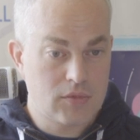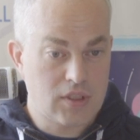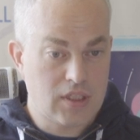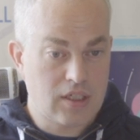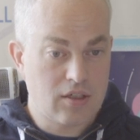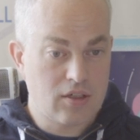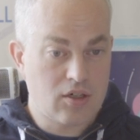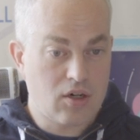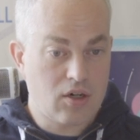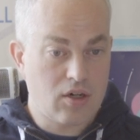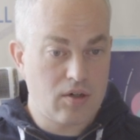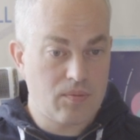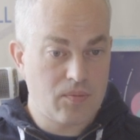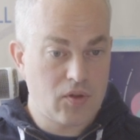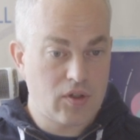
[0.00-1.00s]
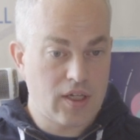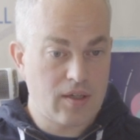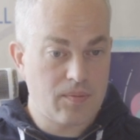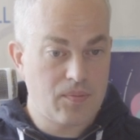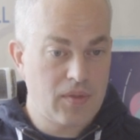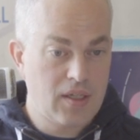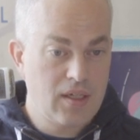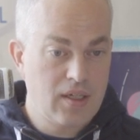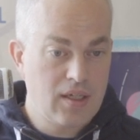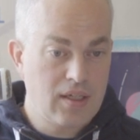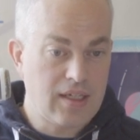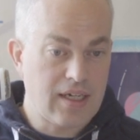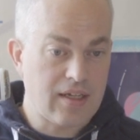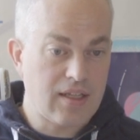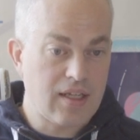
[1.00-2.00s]
And the car. Okay.
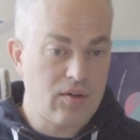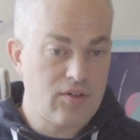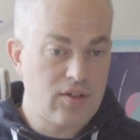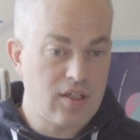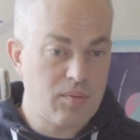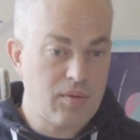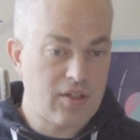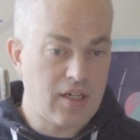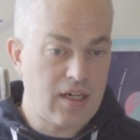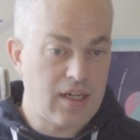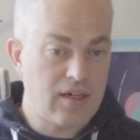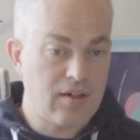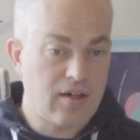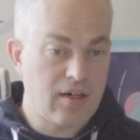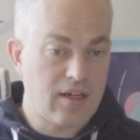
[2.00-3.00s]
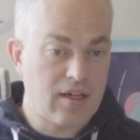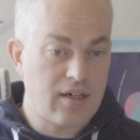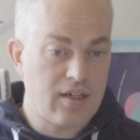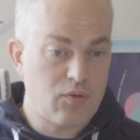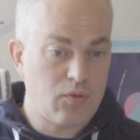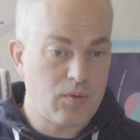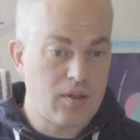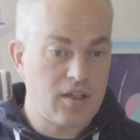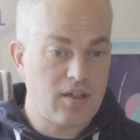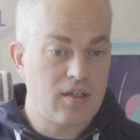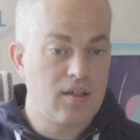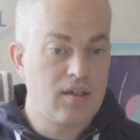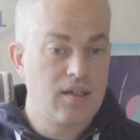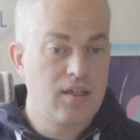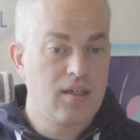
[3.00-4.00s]
Yeah, now it's a little bit clearer here if we
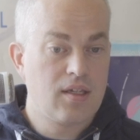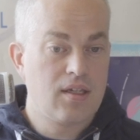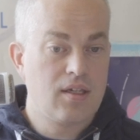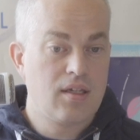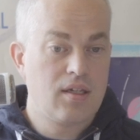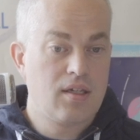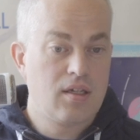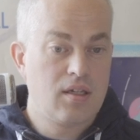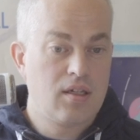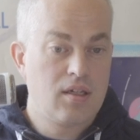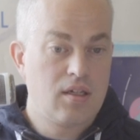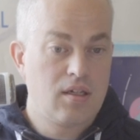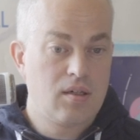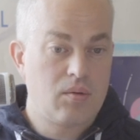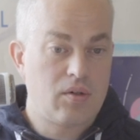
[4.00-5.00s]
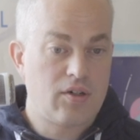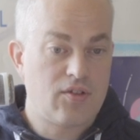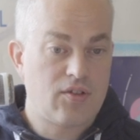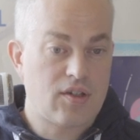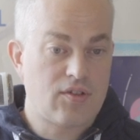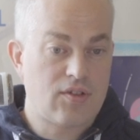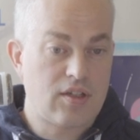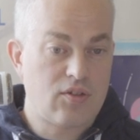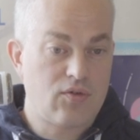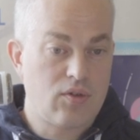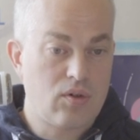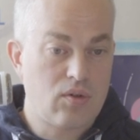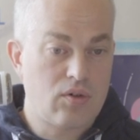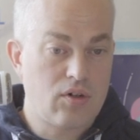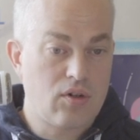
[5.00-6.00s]
were successful
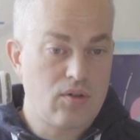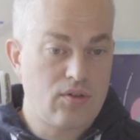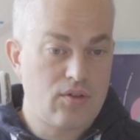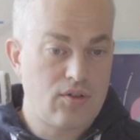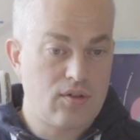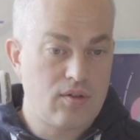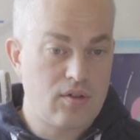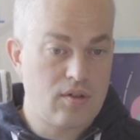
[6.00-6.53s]
or not.